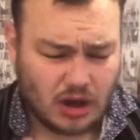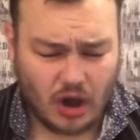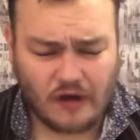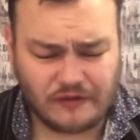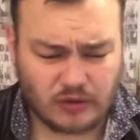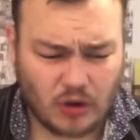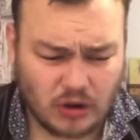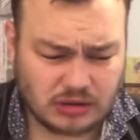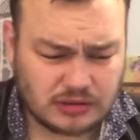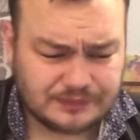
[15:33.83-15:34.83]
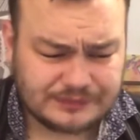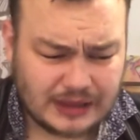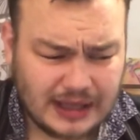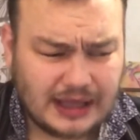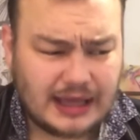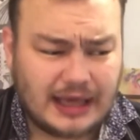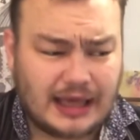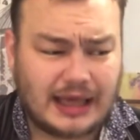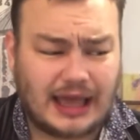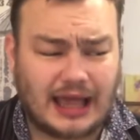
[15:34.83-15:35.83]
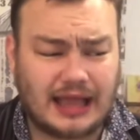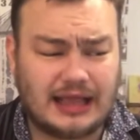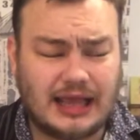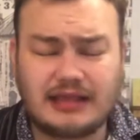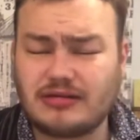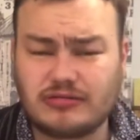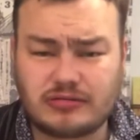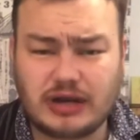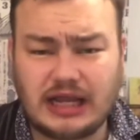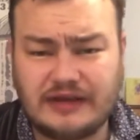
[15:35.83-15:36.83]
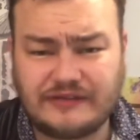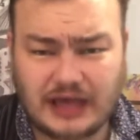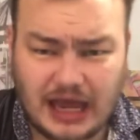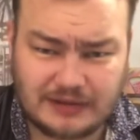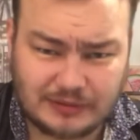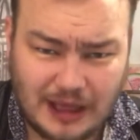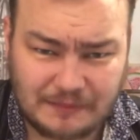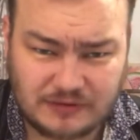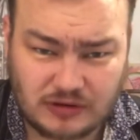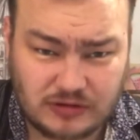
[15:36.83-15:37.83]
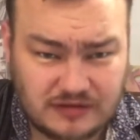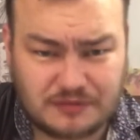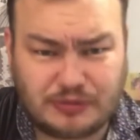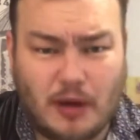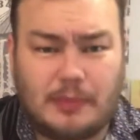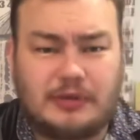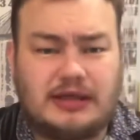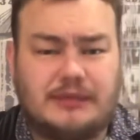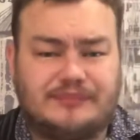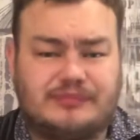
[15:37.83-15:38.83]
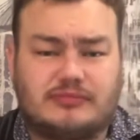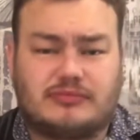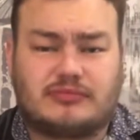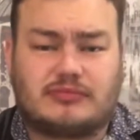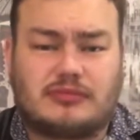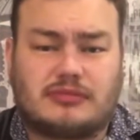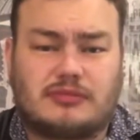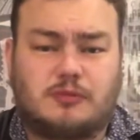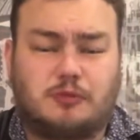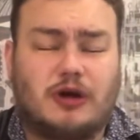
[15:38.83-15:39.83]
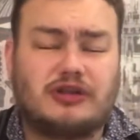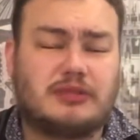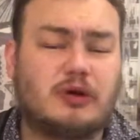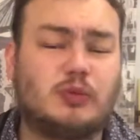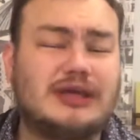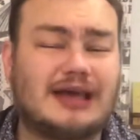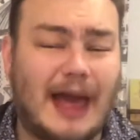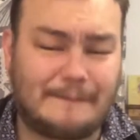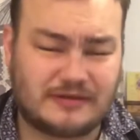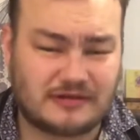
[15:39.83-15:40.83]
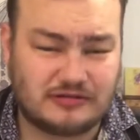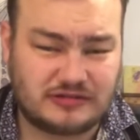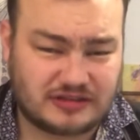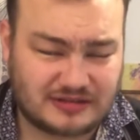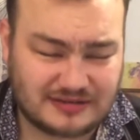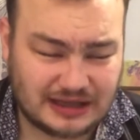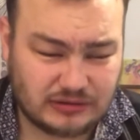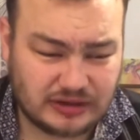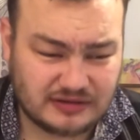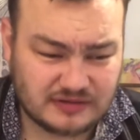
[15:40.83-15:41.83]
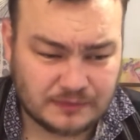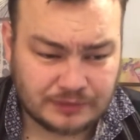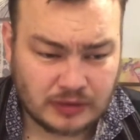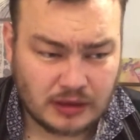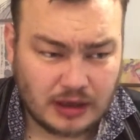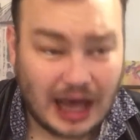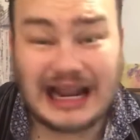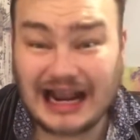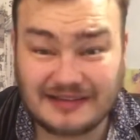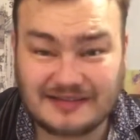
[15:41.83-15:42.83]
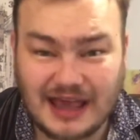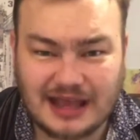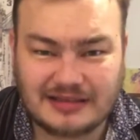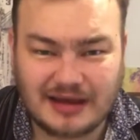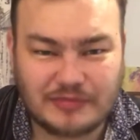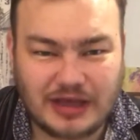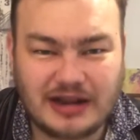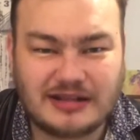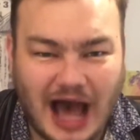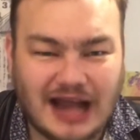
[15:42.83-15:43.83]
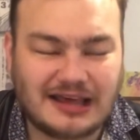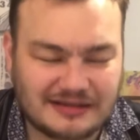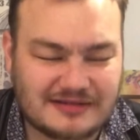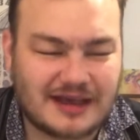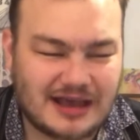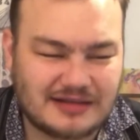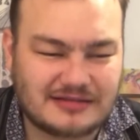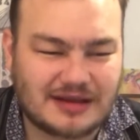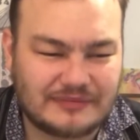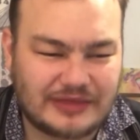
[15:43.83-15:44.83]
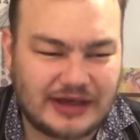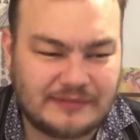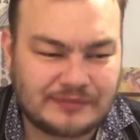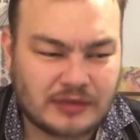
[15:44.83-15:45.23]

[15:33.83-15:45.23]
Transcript: Overall, it's a really forgettable episode. This is probably one of the more weaker episodes of the series. And that is saying something. That is saying something.